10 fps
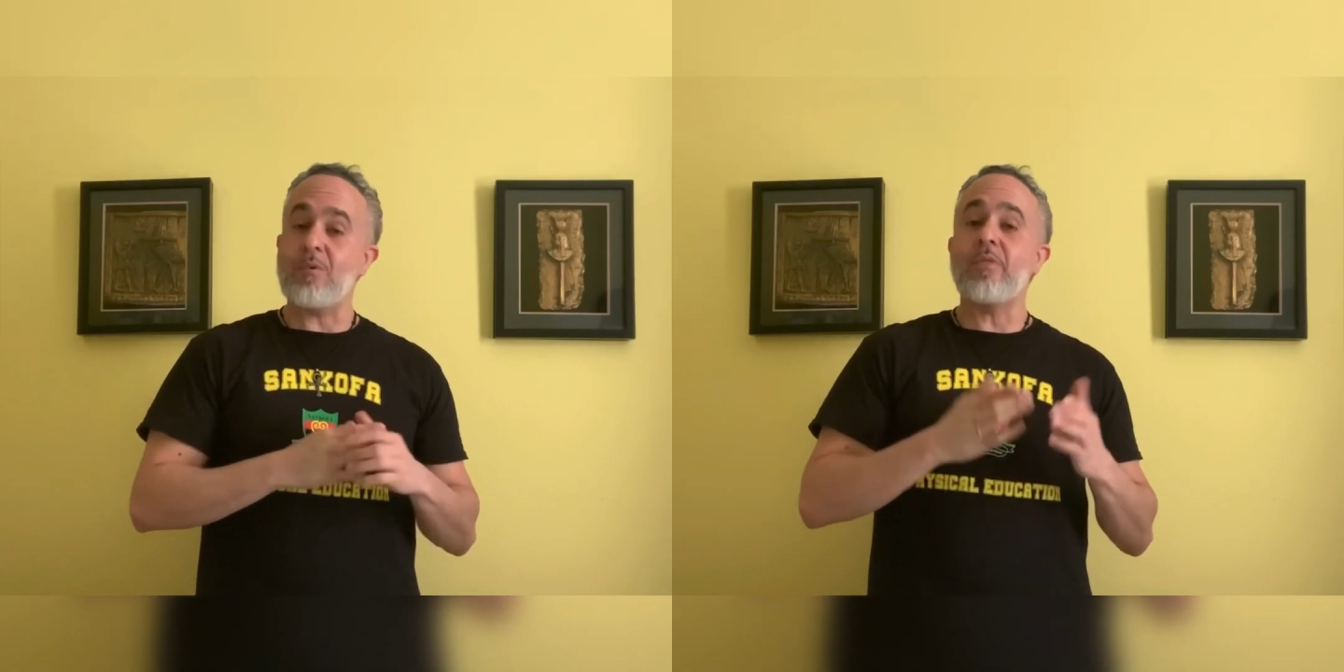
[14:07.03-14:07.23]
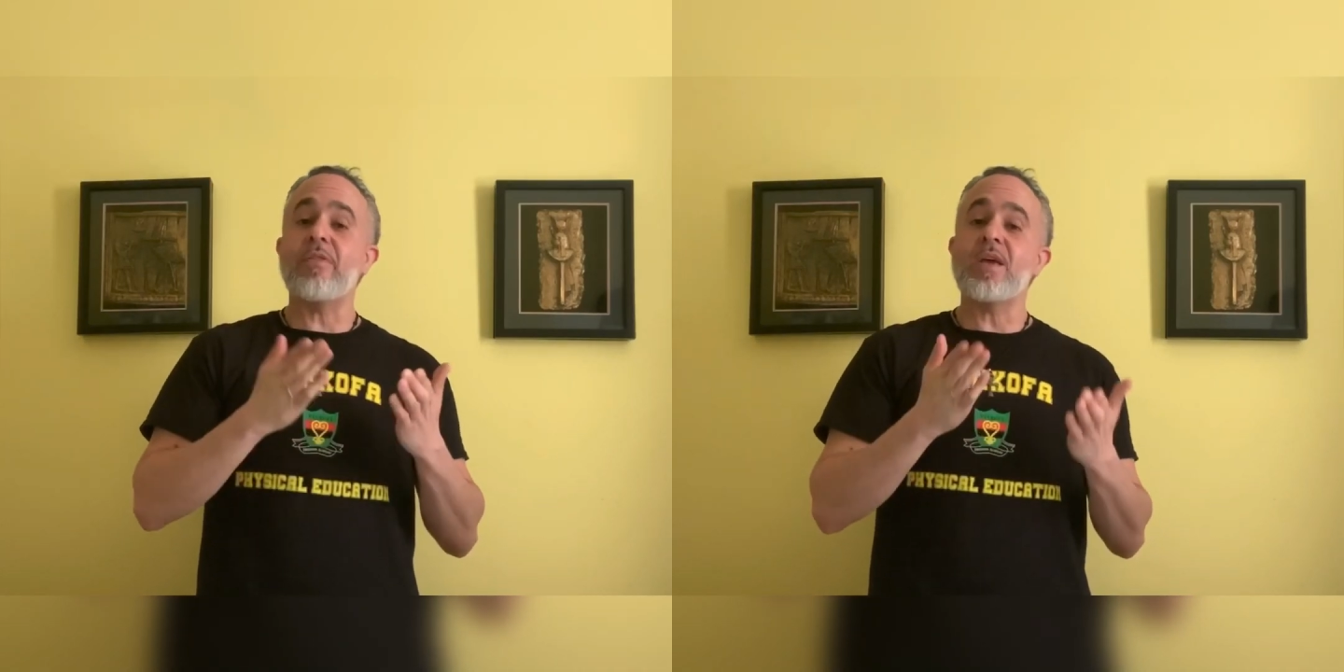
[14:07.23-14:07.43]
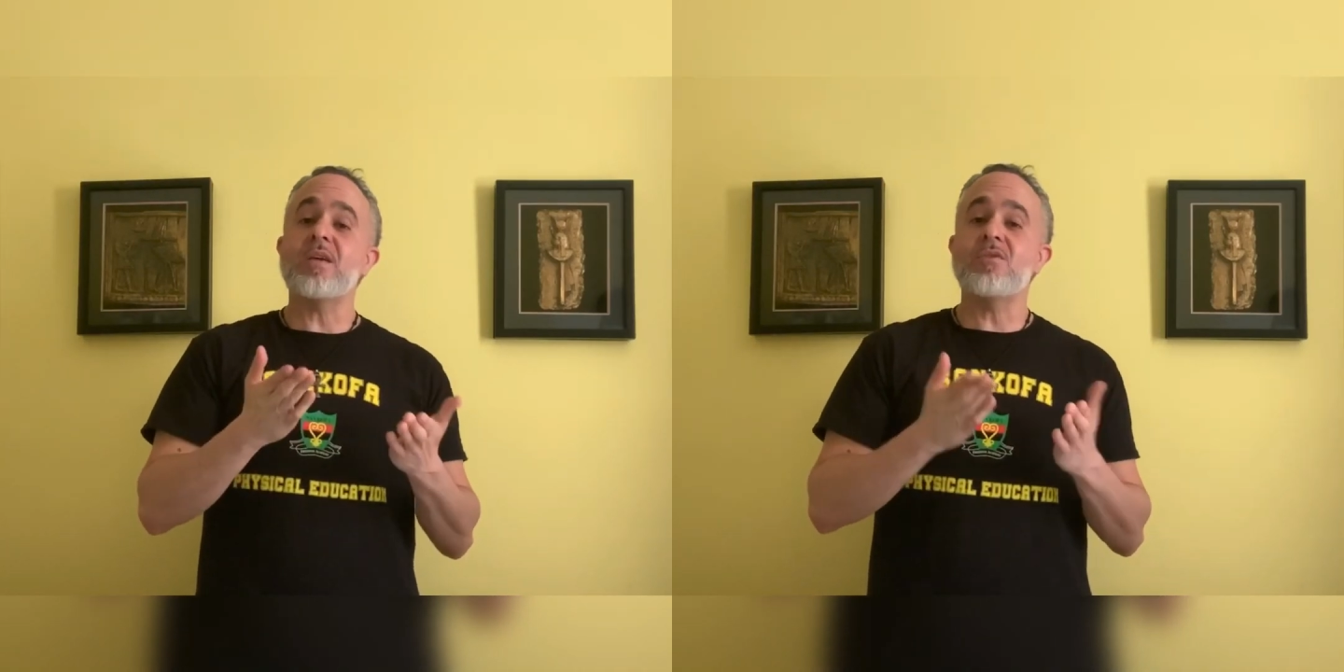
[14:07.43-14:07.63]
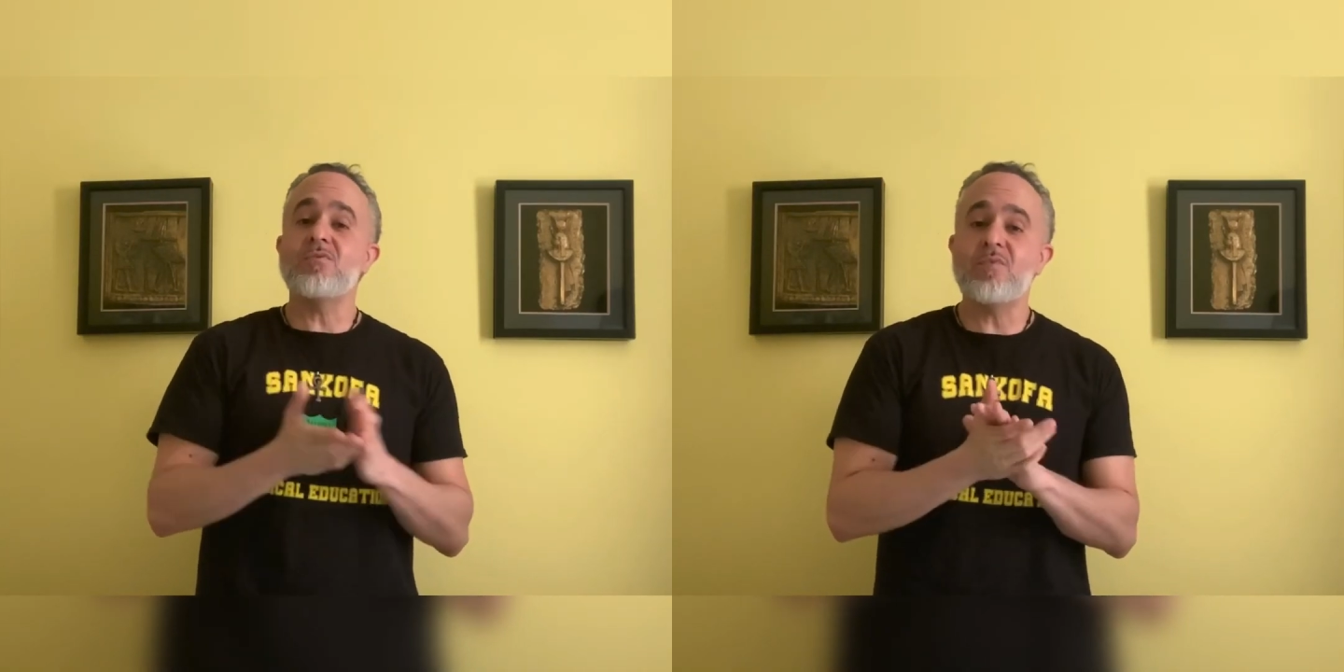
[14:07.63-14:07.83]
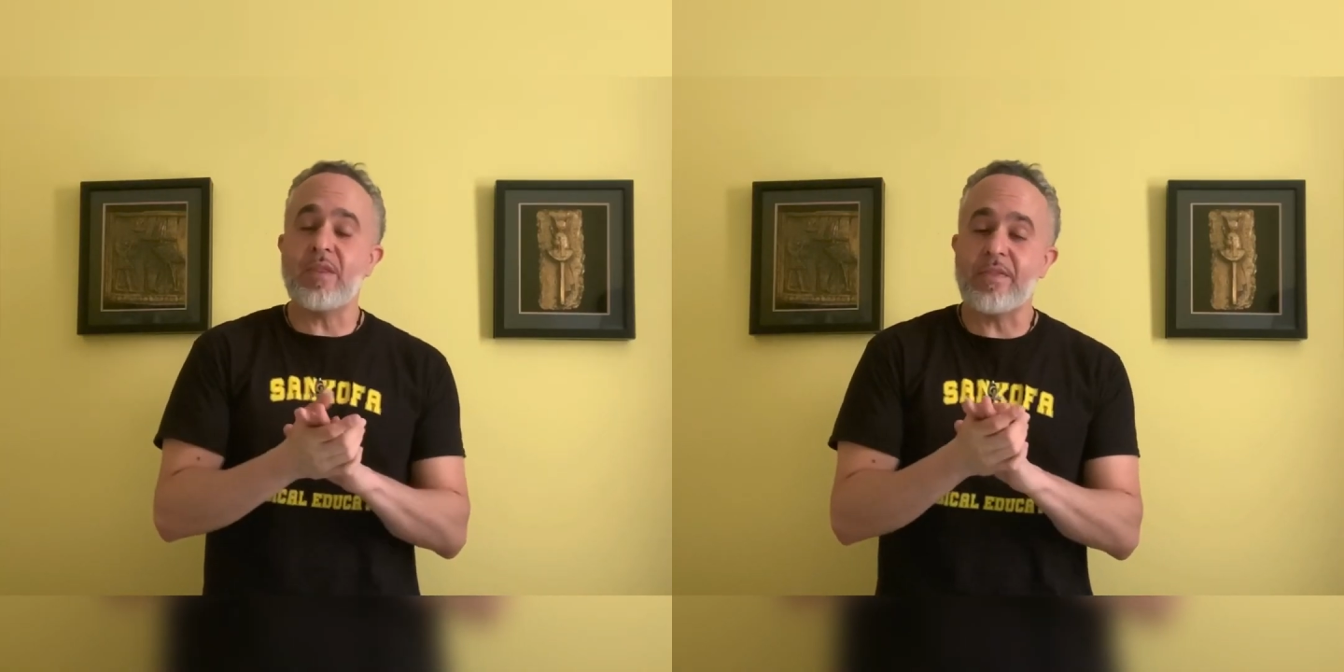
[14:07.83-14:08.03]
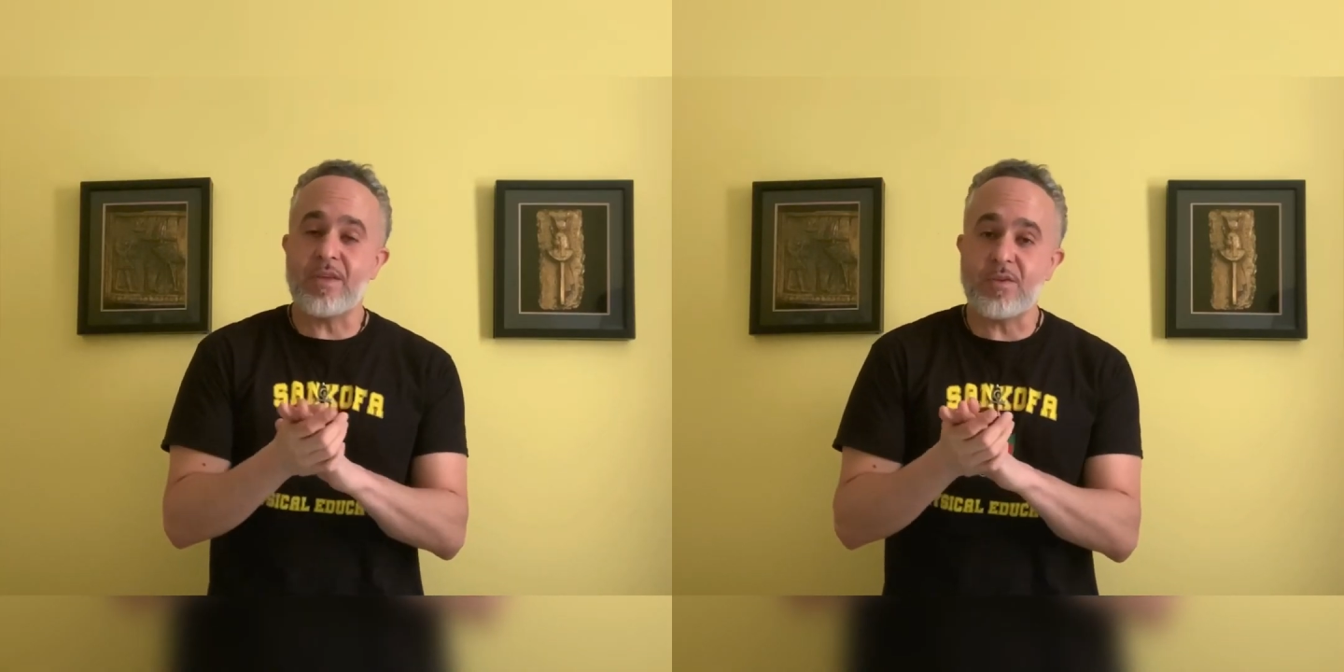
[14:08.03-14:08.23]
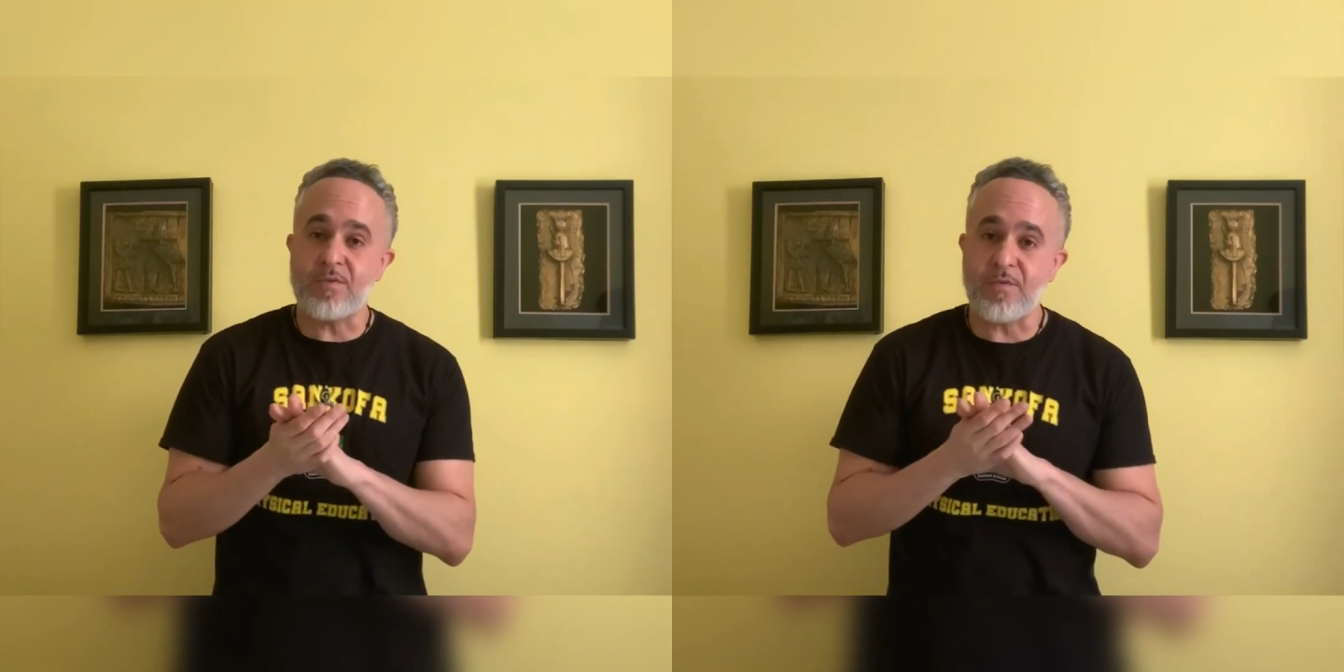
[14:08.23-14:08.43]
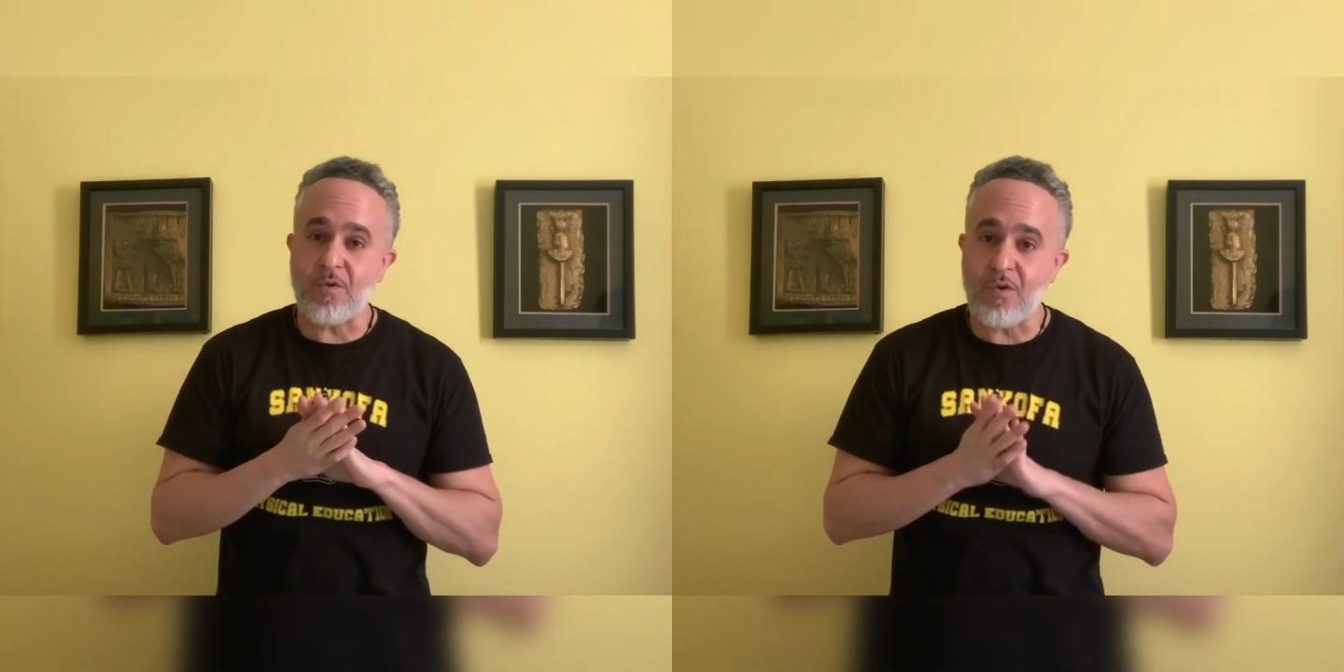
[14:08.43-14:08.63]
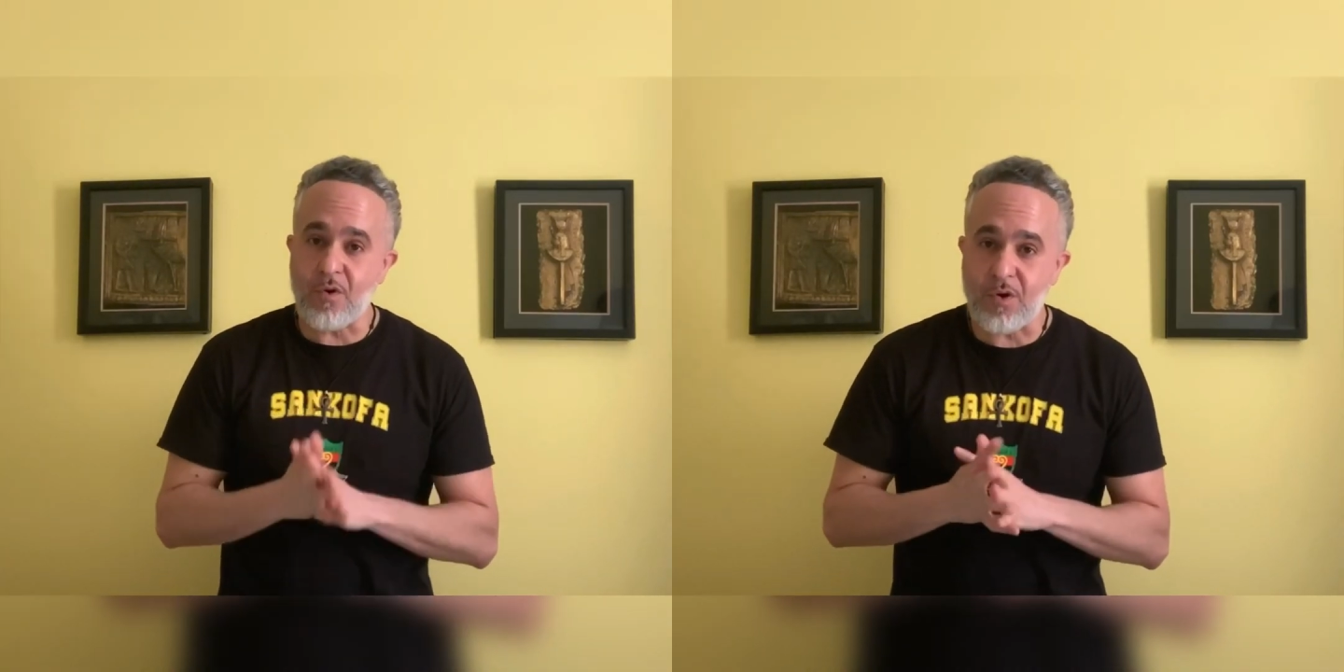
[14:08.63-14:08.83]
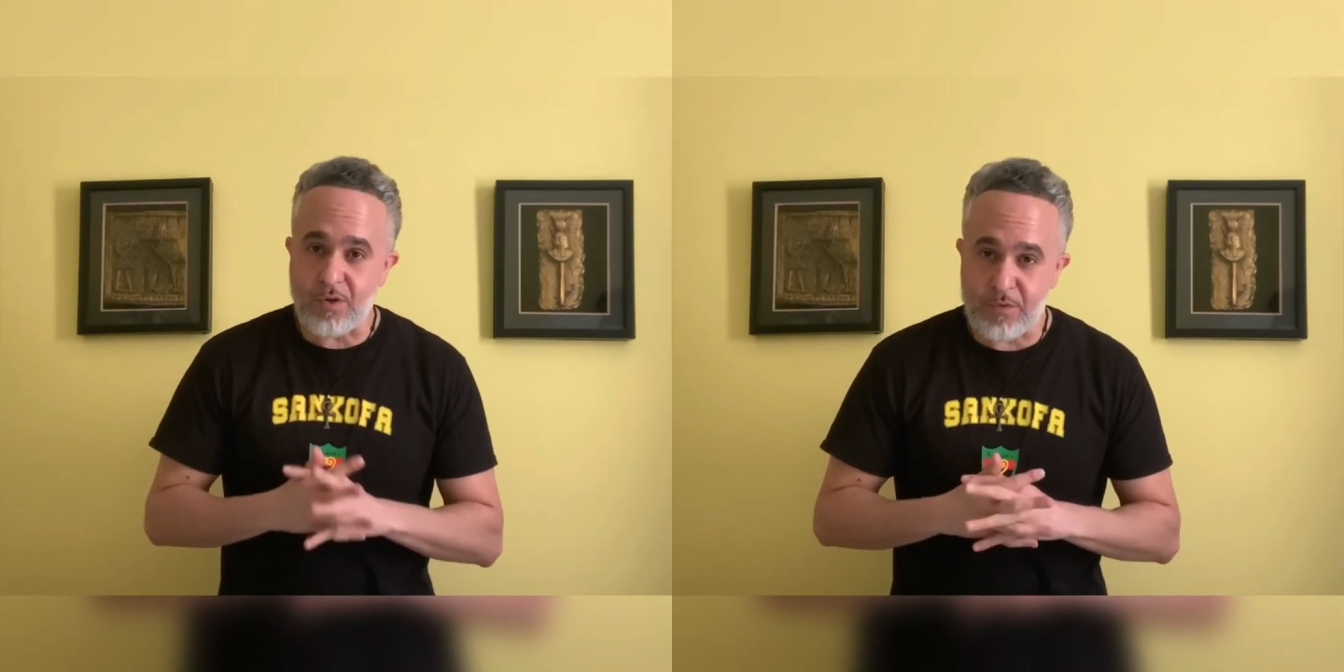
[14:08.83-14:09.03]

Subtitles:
Well, thank you, and thank you for all